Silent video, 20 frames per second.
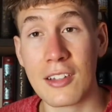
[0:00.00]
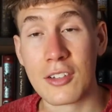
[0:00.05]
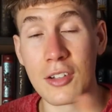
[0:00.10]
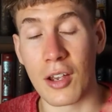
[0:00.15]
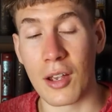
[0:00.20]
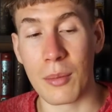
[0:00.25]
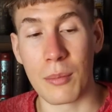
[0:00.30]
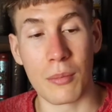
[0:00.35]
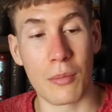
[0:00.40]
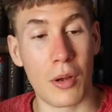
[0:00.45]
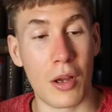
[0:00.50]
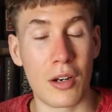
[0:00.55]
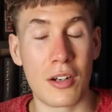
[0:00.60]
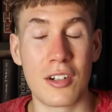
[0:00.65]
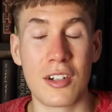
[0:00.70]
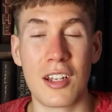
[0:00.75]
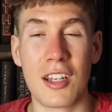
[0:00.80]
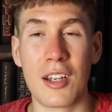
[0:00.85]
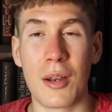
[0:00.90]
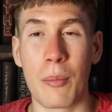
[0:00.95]
So
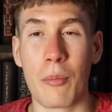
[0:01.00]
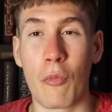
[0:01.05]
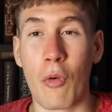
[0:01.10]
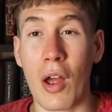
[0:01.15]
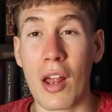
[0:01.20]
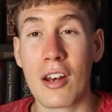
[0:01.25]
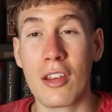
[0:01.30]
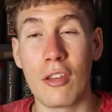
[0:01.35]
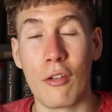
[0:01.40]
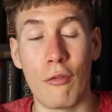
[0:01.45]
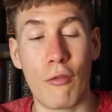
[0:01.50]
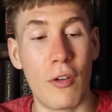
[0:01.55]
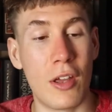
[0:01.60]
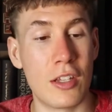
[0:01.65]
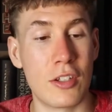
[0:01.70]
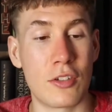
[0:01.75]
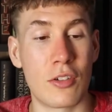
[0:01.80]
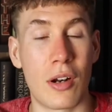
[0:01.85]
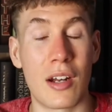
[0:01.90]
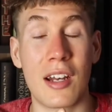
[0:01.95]
I'm right on the
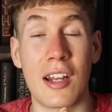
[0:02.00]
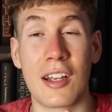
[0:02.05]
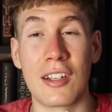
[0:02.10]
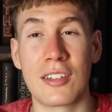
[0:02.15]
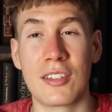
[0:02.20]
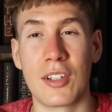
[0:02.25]
fence right now.